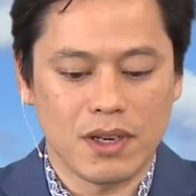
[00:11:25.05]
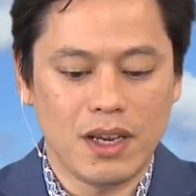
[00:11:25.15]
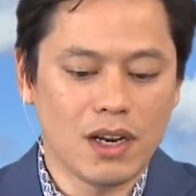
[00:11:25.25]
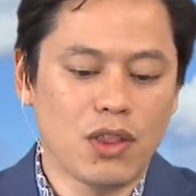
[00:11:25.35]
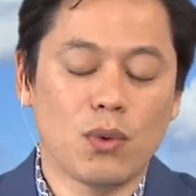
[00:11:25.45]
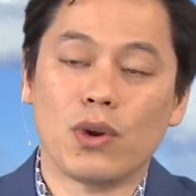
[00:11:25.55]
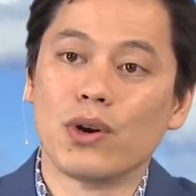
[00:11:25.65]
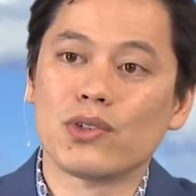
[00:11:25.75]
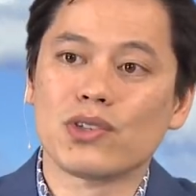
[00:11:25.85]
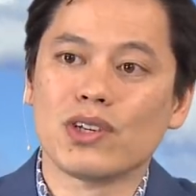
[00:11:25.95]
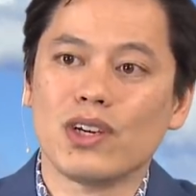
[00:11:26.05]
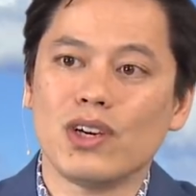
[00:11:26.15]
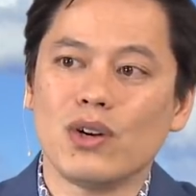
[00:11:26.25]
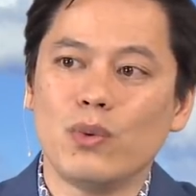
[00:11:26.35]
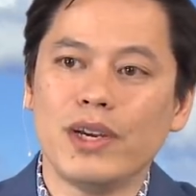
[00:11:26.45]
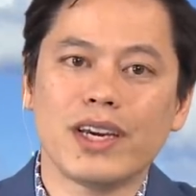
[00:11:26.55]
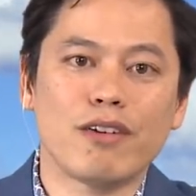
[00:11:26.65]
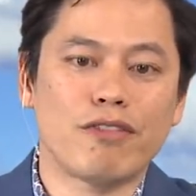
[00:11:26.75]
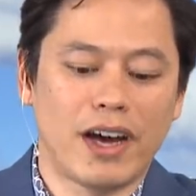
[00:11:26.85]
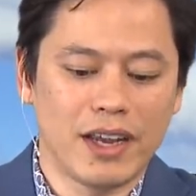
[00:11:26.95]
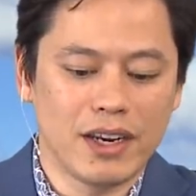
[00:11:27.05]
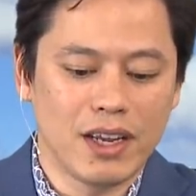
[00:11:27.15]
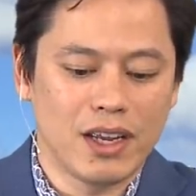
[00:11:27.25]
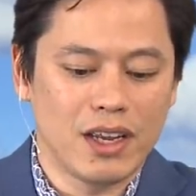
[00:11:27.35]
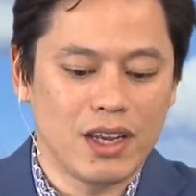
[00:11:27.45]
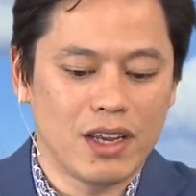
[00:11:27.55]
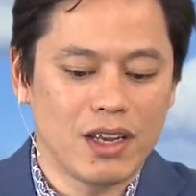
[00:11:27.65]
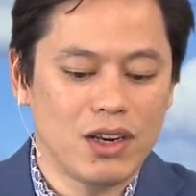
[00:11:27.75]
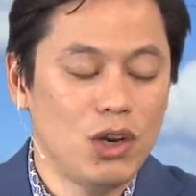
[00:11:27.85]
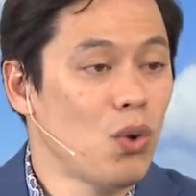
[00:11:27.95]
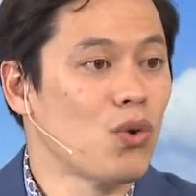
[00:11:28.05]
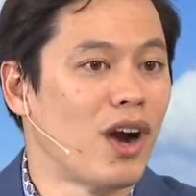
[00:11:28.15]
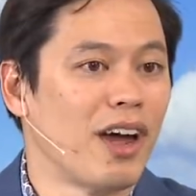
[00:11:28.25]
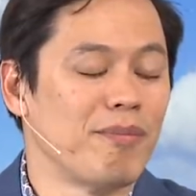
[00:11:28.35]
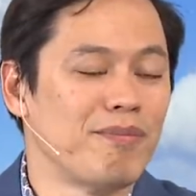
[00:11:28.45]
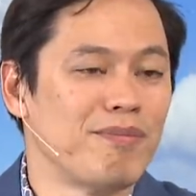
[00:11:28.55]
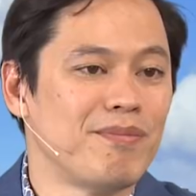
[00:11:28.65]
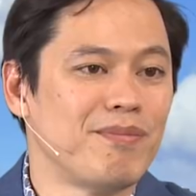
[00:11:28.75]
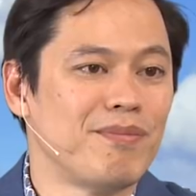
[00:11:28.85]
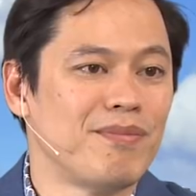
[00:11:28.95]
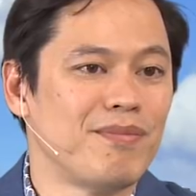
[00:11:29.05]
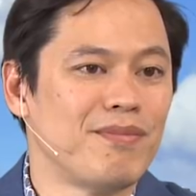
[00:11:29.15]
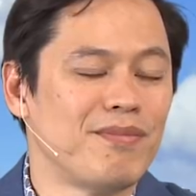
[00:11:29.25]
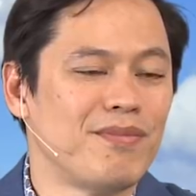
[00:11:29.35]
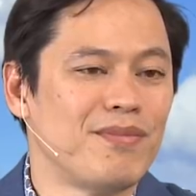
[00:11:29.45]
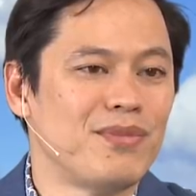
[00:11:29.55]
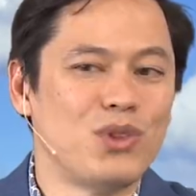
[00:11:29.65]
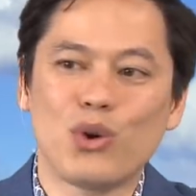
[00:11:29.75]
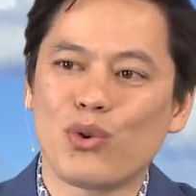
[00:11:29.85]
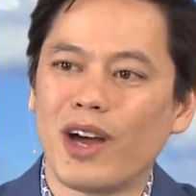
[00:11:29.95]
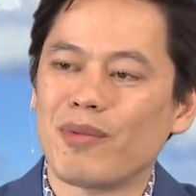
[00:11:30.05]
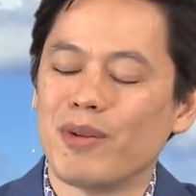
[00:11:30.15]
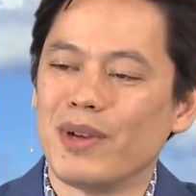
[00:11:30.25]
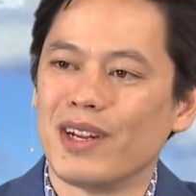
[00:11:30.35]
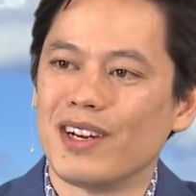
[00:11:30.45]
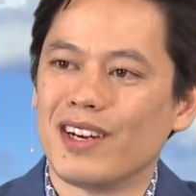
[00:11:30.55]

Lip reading: In other words, we can find no crime committed.